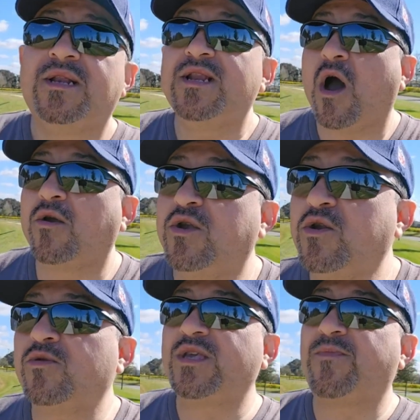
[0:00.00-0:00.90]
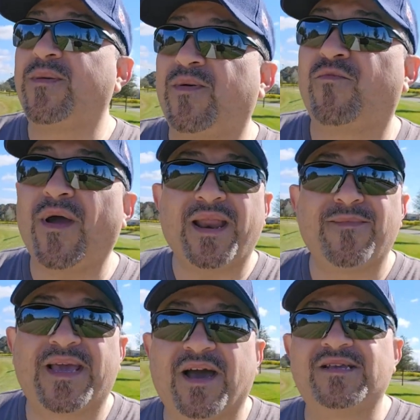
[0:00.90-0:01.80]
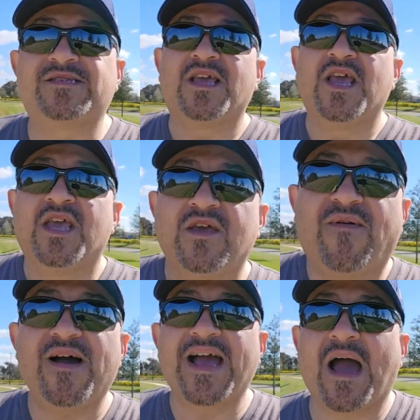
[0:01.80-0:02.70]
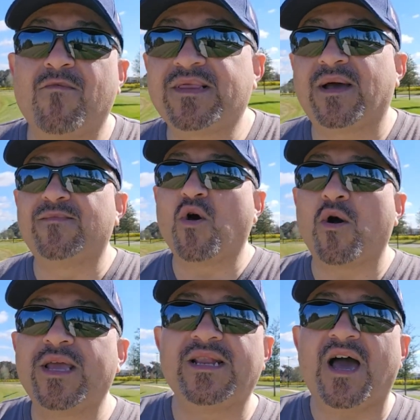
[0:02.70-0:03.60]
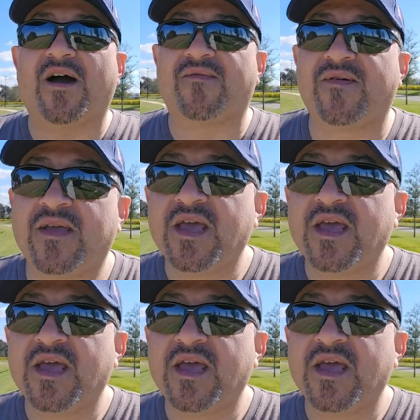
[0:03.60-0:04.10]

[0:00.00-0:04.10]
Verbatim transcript: No, you know these people already because you've hung out with them long enough.